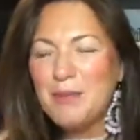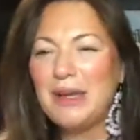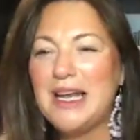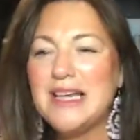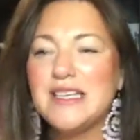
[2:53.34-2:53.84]
The
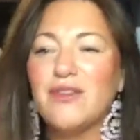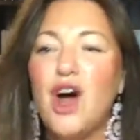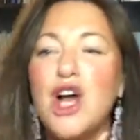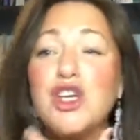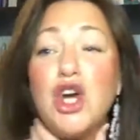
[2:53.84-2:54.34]
police
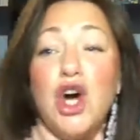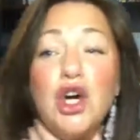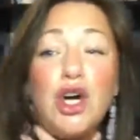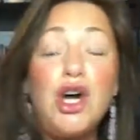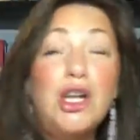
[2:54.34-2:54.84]
have got a
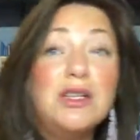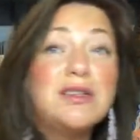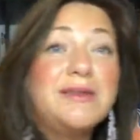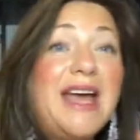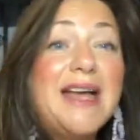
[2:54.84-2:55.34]

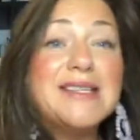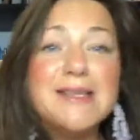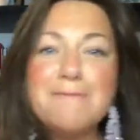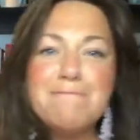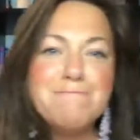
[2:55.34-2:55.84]
chokehold.
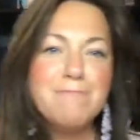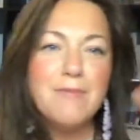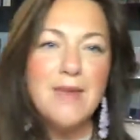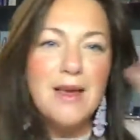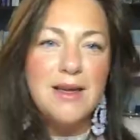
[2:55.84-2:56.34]
Yes,
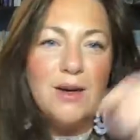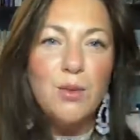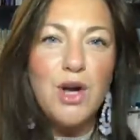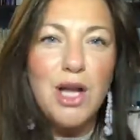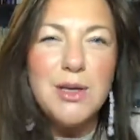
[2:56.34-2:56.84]

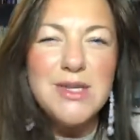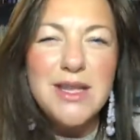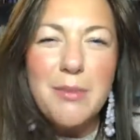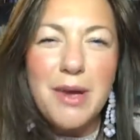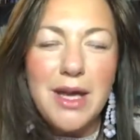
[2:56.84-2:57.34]
we're not
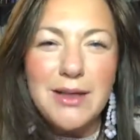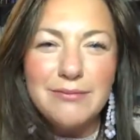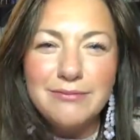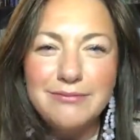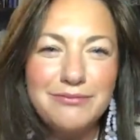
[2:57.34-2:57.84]
losing the beat.